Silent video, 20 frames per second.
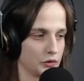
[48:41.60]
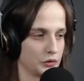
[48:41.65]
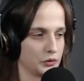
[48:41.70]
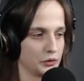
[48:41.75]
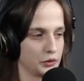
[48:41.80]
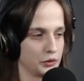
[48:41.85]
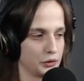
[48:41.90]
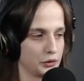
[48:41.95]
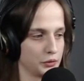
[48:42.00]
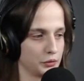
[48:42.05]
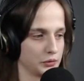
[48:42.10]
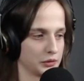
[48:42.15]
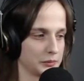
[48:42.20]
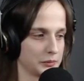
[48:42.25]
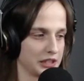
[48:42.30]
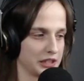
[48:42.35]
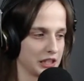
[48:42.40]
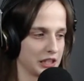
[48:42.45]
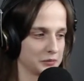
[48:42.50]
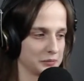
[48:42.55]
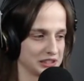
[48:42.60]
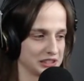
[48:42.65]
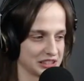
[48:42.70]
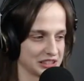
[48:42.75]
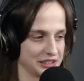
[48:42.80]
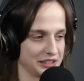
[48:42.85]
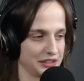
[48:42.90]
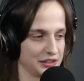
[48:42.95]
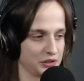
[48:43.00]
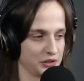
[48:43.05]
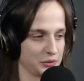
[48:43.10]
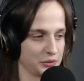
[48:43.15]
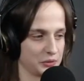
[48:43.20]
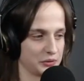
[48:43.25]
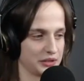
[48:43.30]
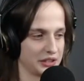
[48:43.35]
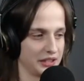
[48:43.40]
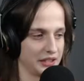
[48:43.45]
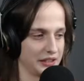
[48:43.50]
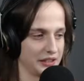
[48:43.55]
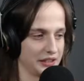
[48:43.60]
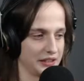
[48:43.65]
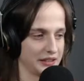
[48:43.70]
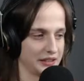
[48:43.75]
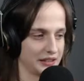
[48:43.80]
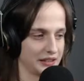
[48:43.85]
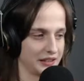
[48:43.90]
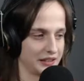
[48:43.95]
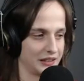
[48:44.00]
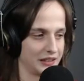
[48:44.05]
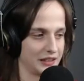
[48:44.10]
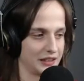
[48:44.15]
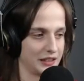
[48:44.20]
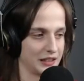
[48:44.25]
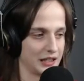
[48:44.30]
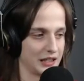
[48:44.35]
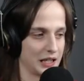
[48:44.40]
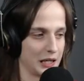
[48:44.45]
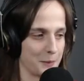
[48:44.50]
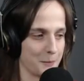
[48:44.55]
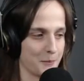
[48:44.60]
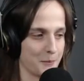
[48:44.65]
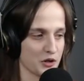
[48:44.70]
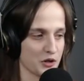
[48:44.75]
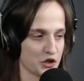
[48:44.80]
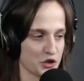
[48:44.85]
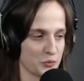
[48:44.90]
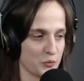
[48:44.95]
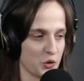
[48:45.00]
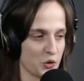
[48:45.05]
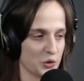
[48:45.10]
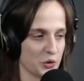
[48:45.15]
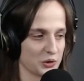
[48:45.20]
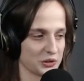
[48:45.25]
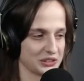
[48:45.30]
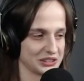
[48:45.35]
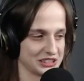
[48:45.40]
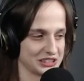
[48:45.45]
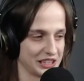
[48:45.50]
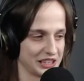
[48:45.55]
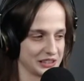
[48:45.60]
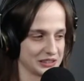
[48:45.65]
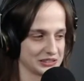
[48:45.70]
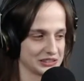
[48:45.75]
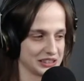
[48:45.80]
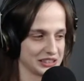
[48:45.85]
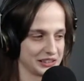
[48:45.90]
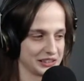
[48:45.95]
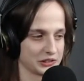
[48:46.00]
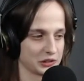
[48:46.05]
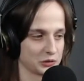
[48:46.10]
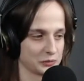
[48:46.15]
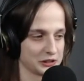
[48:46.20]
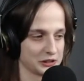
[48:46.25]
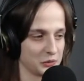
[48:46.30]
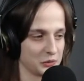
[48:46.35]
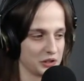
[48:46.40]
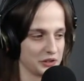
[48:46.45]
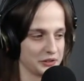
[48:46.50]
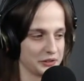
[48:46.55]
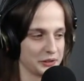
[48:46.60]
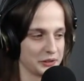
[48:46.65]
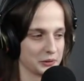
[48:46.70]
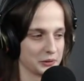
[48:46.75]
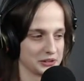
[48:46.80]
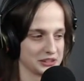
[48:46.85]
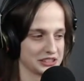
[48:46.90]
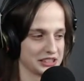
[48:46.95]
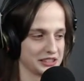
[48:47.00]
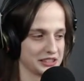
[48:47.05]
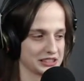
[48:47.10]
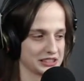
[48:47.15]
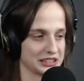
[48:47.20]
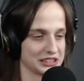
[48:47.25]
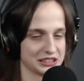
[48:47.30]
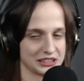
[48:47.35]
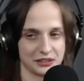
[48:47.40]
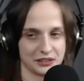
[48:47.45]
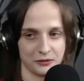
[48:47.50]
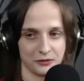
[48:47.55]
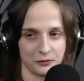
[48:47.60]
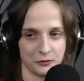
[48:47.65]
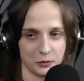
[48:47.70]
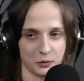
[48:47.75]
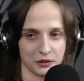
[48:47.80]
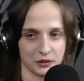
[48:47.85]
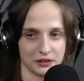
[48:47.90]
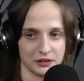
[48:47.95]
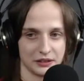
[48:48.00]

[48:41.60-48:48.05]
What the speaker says: 2. Let me count because I need to take much more cycles than I normally want, you know, to stay consistent. 4,